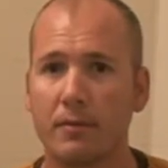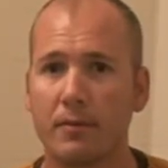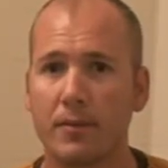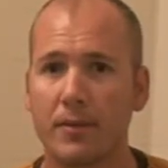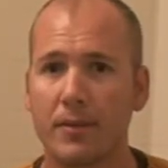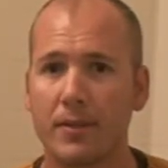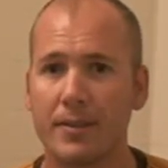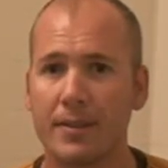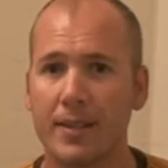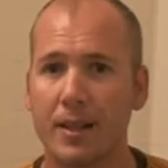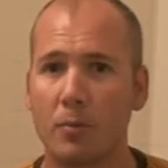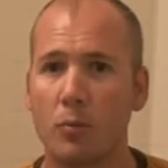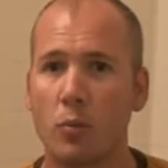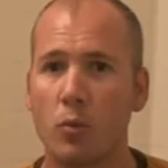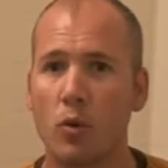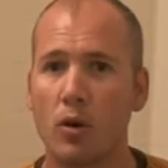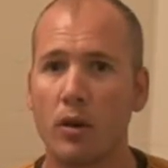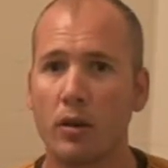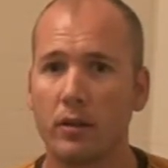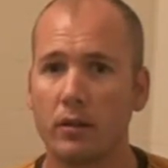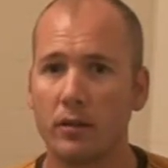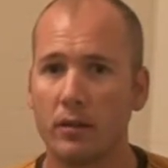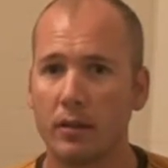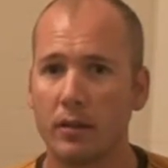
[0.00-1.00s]
step
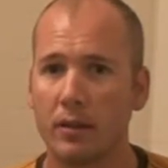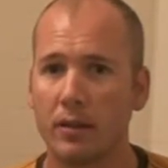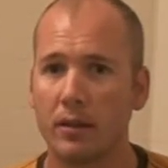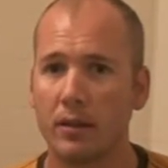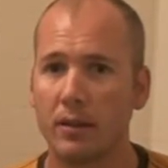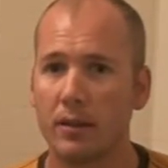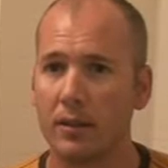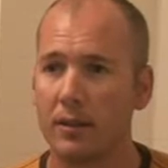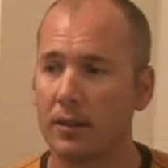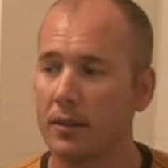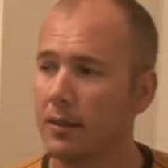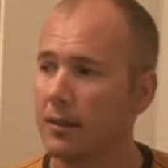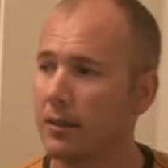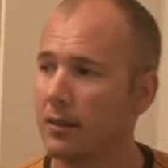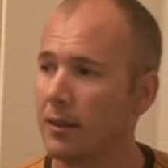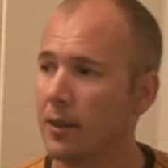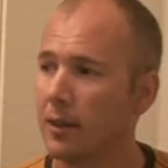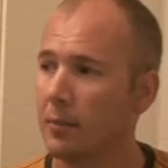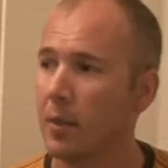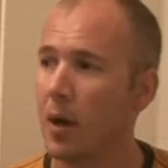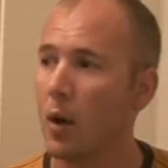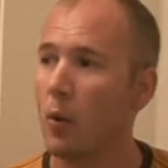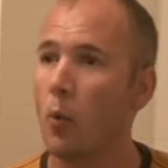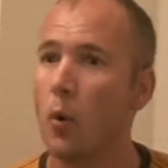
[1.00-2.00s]
1
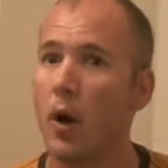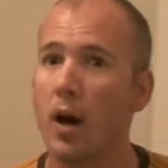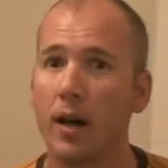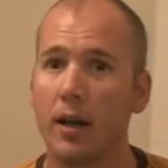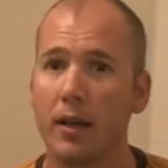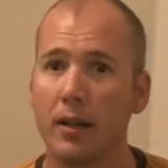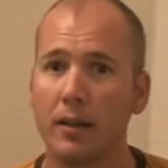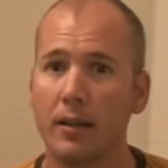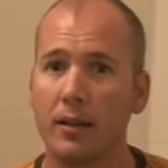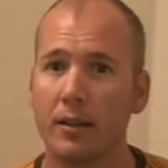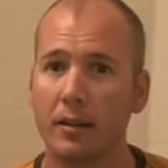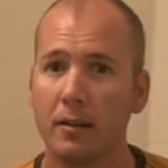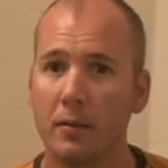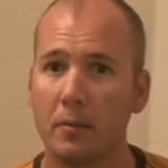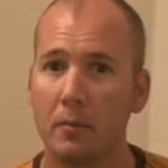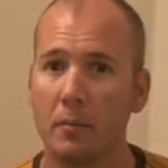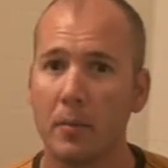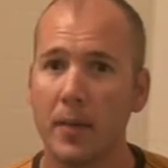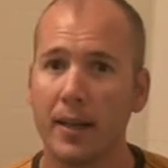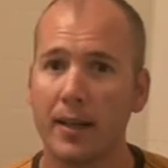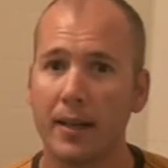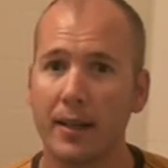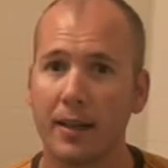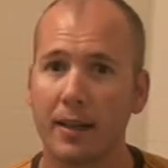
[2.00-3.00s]
in my wine
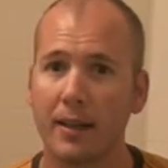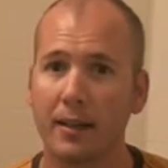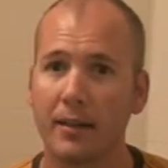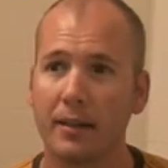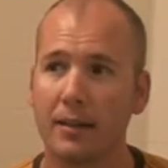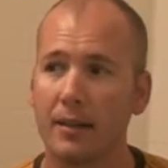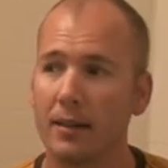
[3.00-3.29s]
making